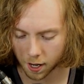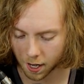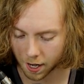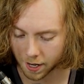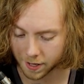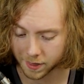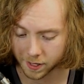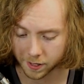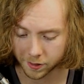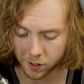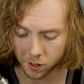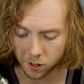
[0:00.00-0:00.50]
I
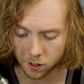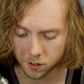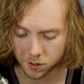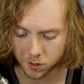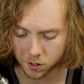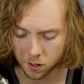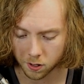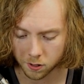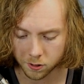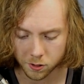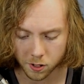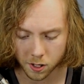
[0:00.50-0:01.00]
think the arts
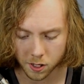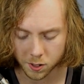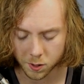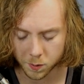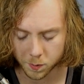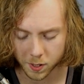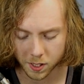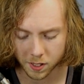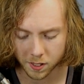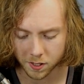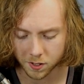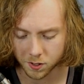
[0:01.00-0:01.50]
card draw
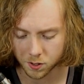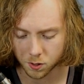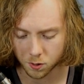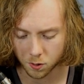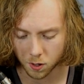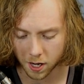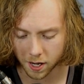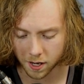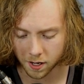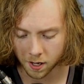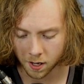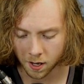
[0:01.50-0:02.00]
speed is
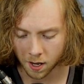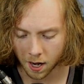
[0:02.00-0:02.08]
great.